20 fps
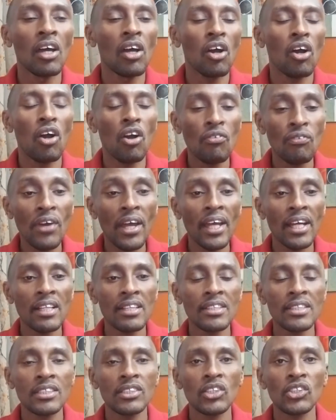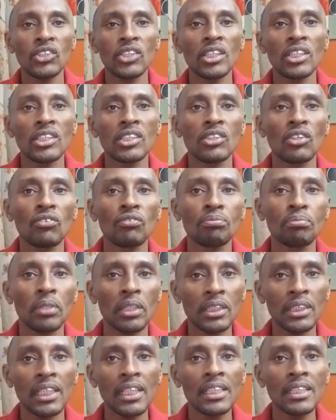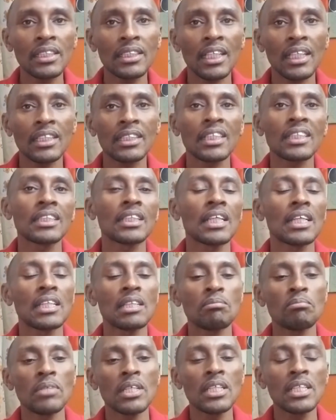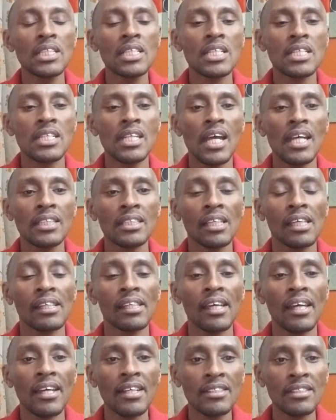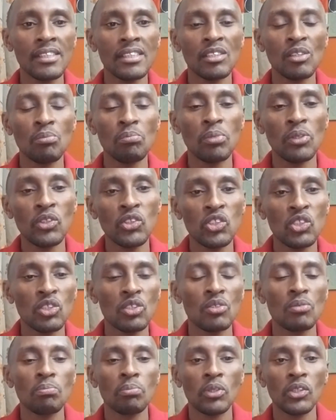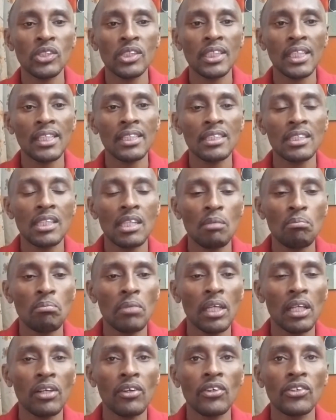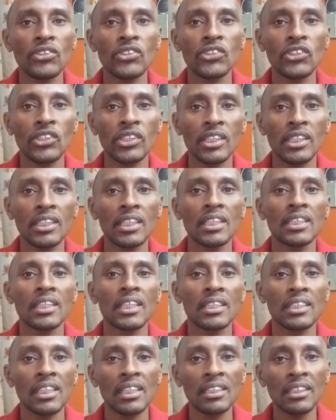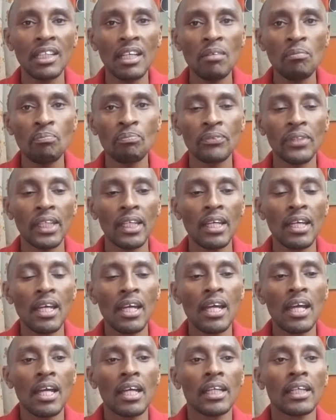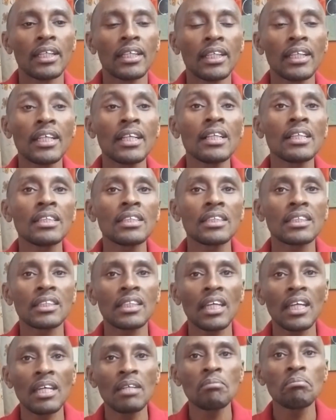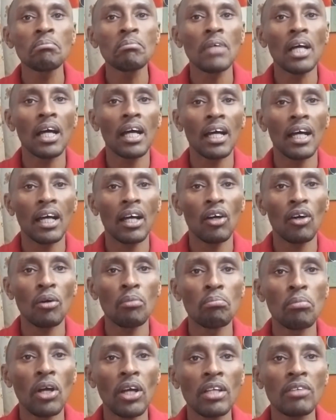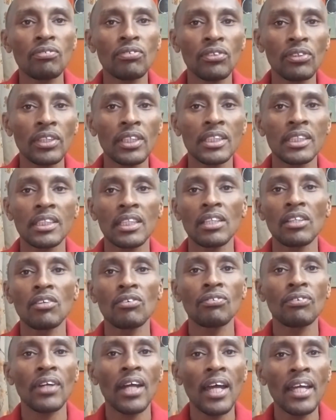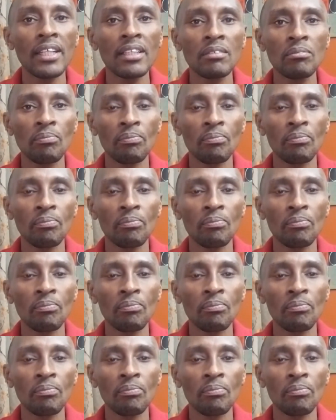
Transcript: Offer healthy sources of protein such as lean meat, nuts, and eggs, as opposed to processed bacon, sausages, etc. Grill, steam, or boil food instead of frying.